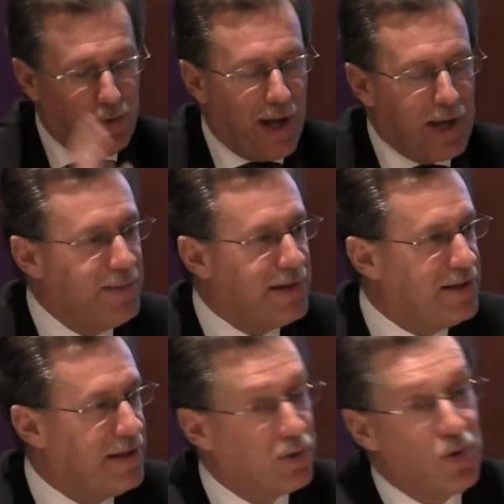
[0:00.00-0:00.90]

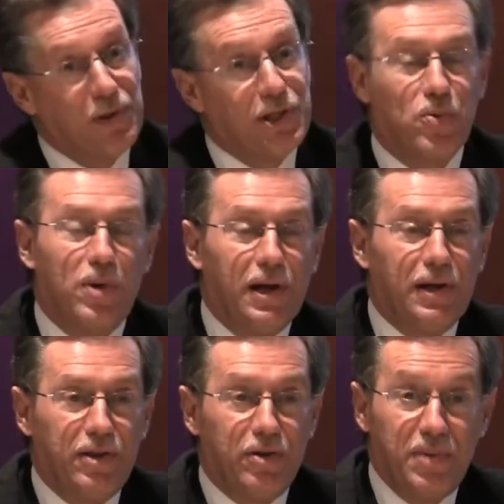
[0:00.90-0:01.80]
unanimity that all is
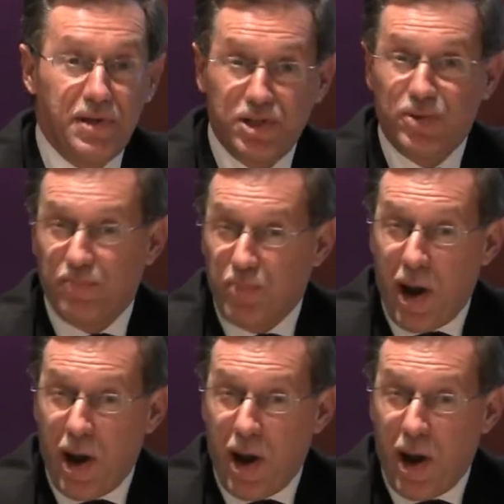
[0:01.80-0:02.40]
well in the business and